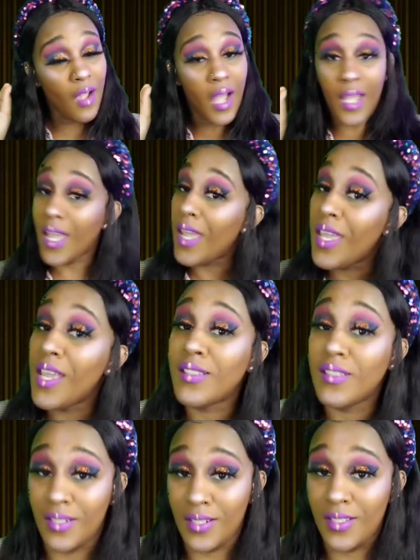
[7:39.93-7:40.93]
I can't
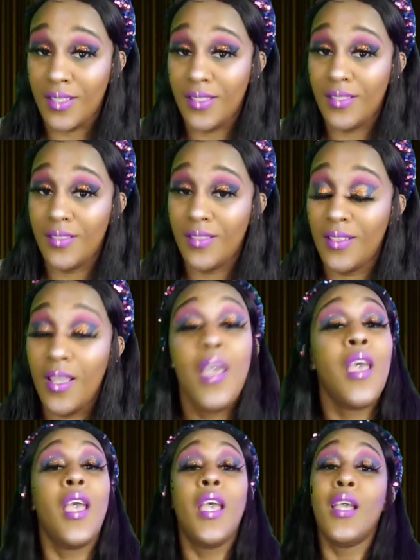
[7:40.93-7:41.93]
handle this.
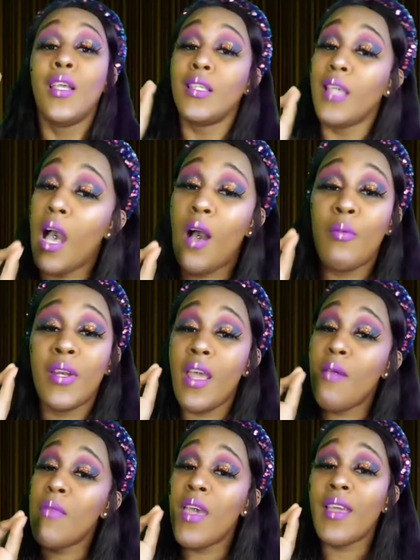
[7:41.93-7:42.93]
Y'all, when
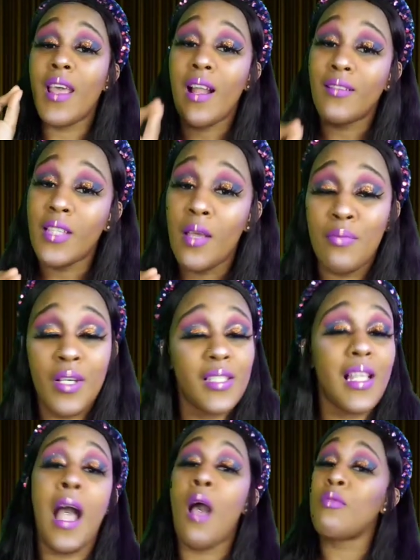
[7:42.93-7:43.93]
that man got off that
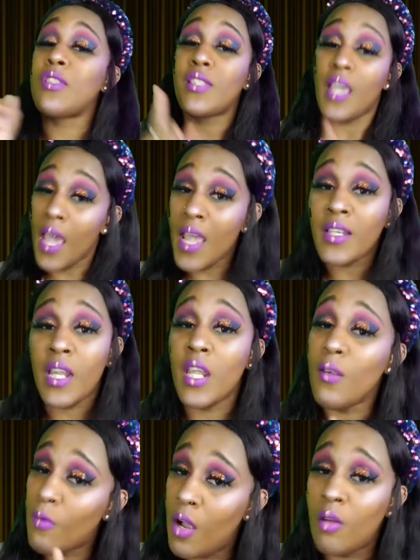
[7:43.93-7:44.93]
bus, I was scared that
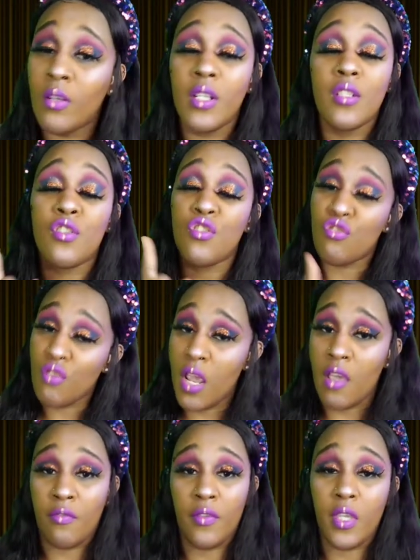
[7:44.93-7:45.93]
he rolled into
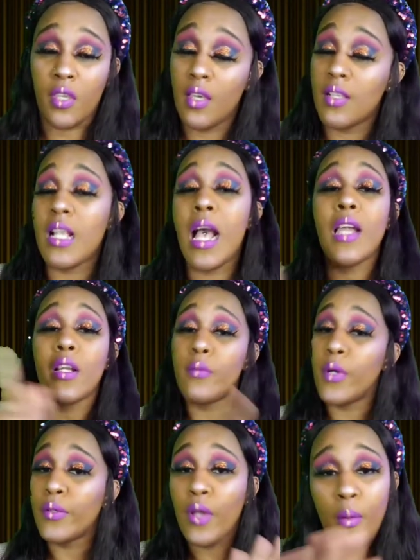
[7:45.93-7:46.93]
traffic because I don't
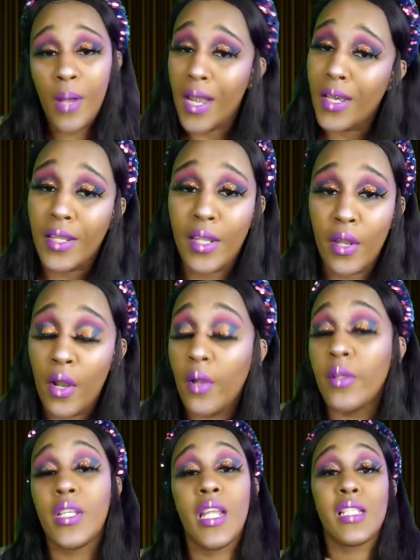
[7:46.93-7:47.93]
want nobody to get
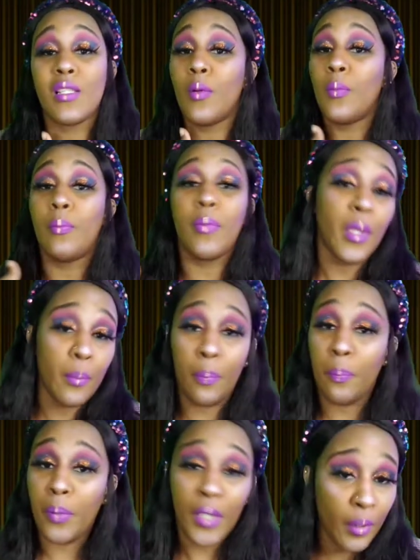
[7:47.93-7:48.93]
hurt. And that's on big
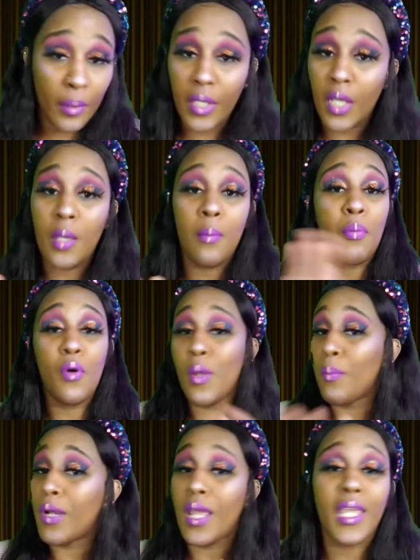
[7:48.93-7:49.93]
period,
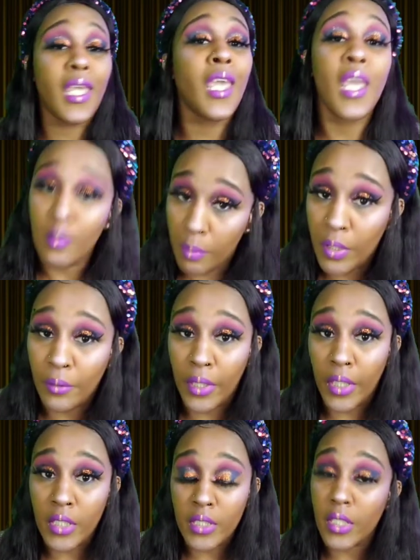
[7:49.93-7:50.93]
point blank, and
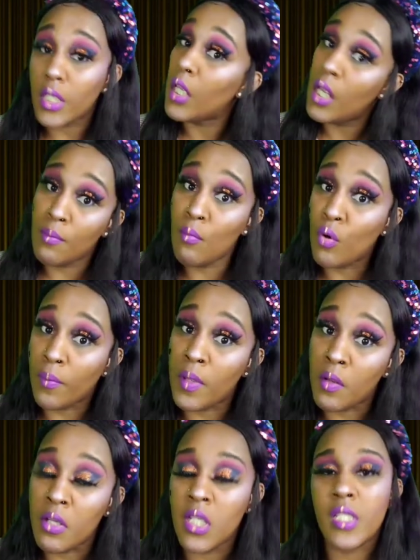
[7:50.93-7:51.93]
periods, and more
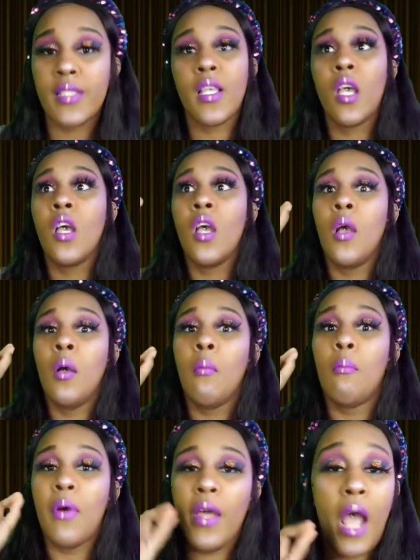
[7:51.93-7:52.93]
periods.
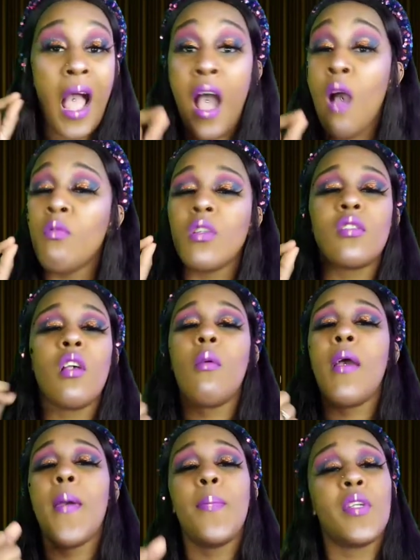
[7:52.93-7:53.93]
But I was
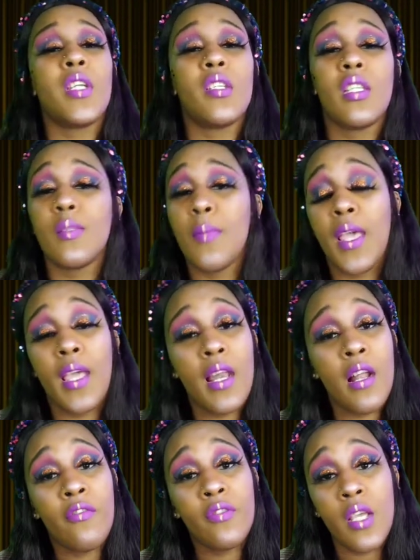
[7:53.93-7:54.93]
so happy that this man
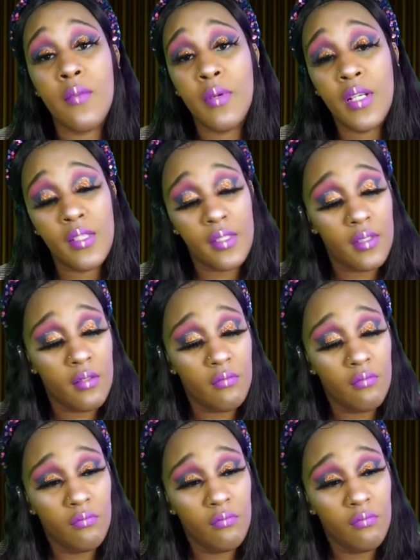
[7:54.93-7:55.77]
got off that bus.